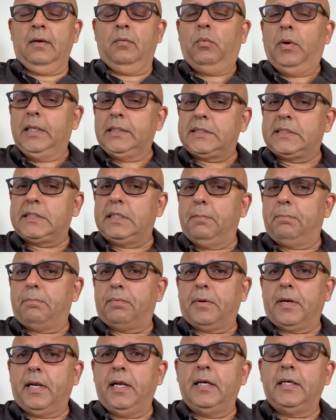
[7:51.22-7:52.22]
Once the
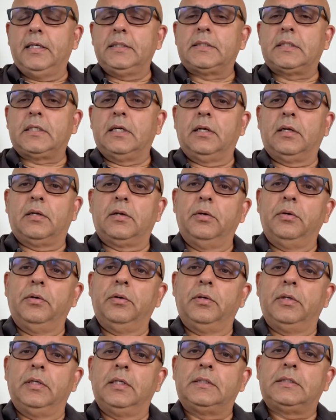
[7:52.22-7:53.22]
prayers
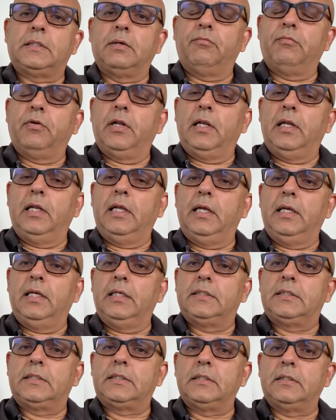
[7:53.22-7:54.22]
conclude, someone
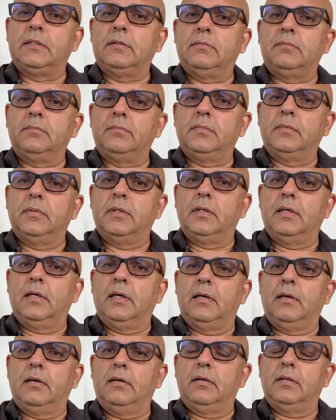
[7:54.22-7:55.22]
leads
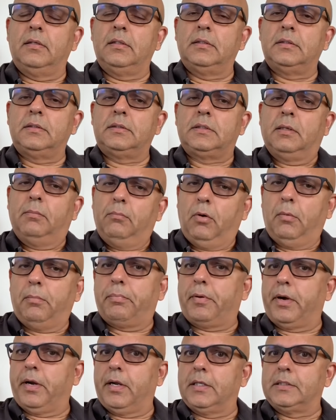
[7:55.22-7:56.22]
some more
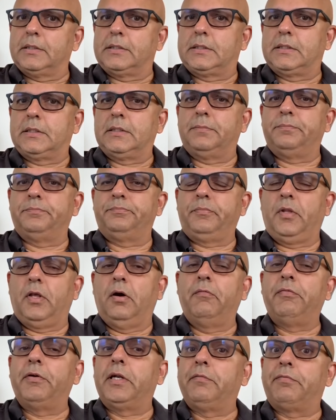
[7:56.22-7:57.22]
prayers
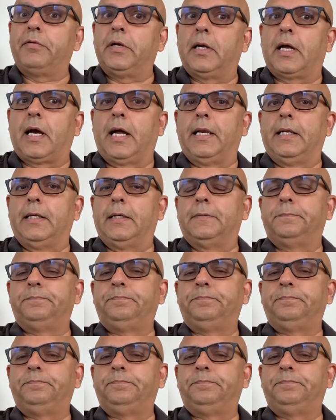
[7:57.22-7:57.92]
of a different kind.